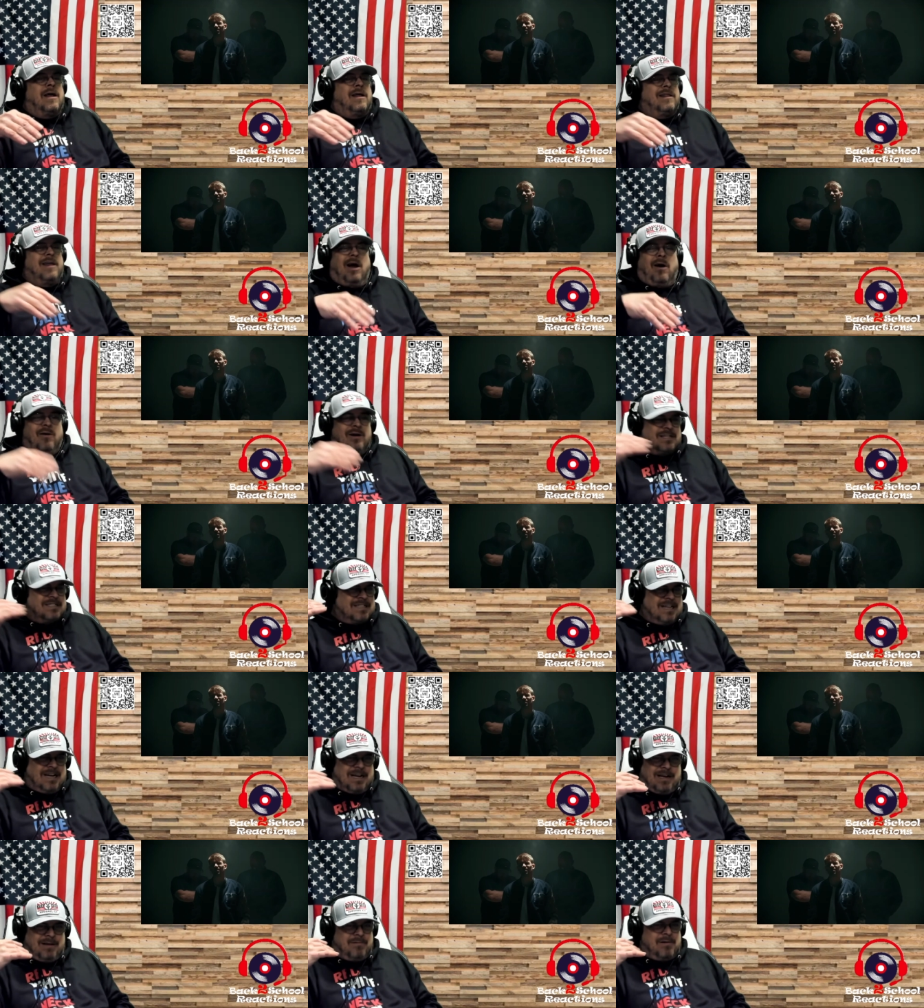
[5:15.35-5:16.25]
They always
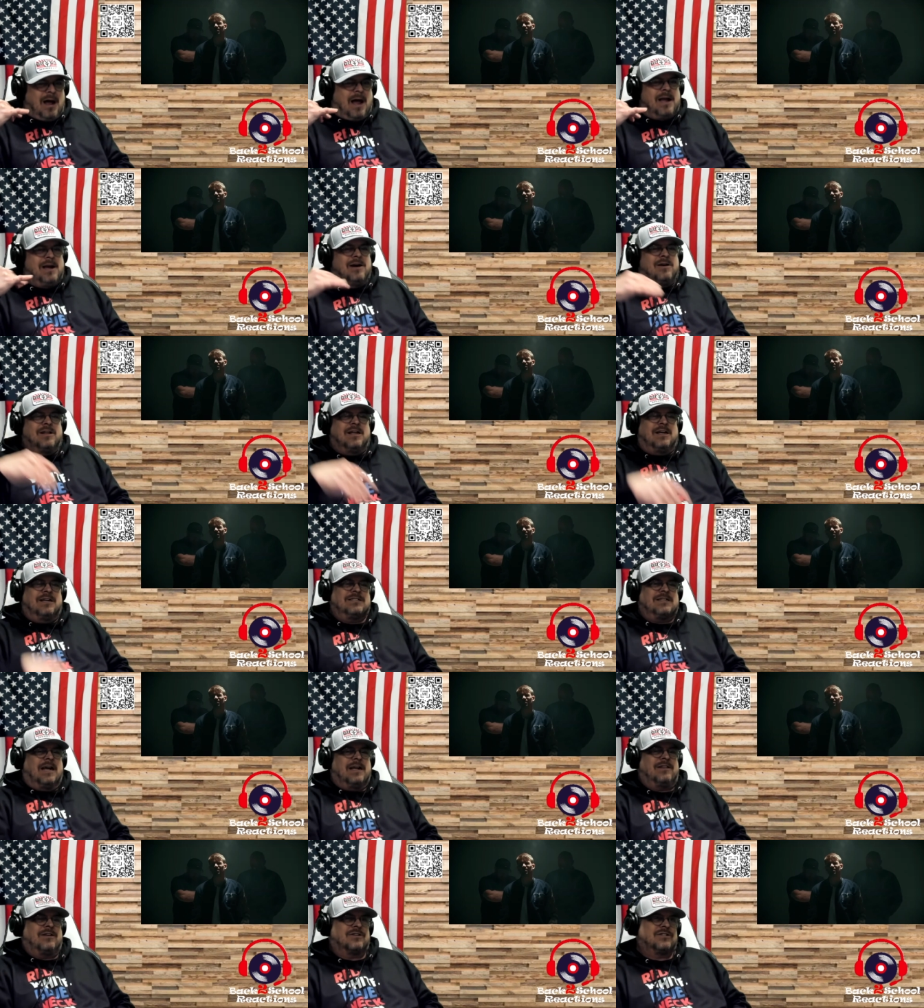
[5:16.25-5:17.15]
say I hear this
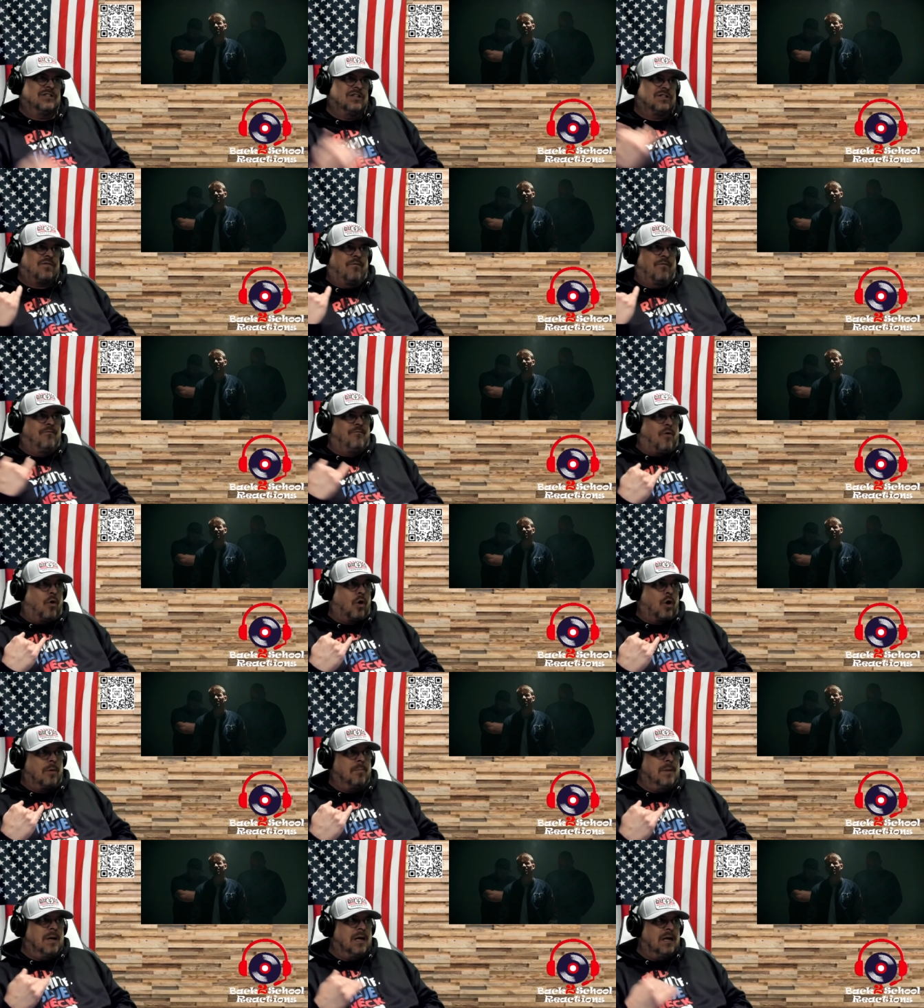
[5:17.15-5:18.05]
like there's this
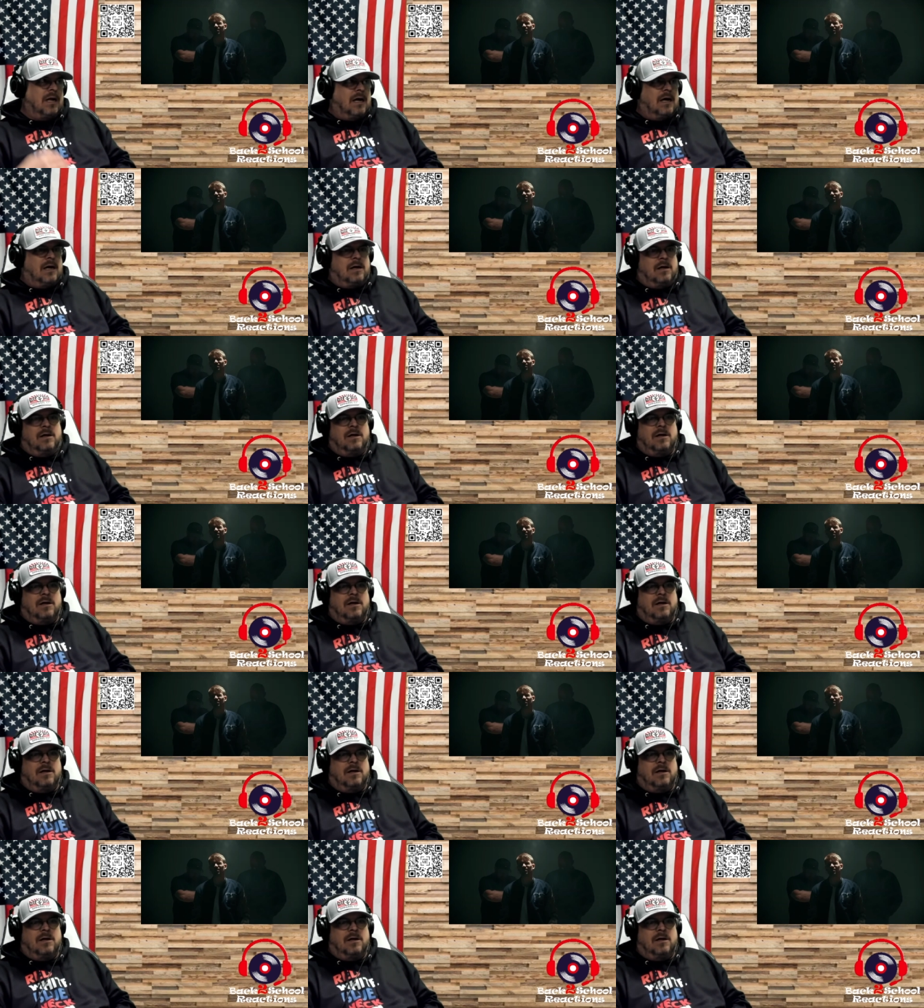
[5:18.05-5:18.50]
formula,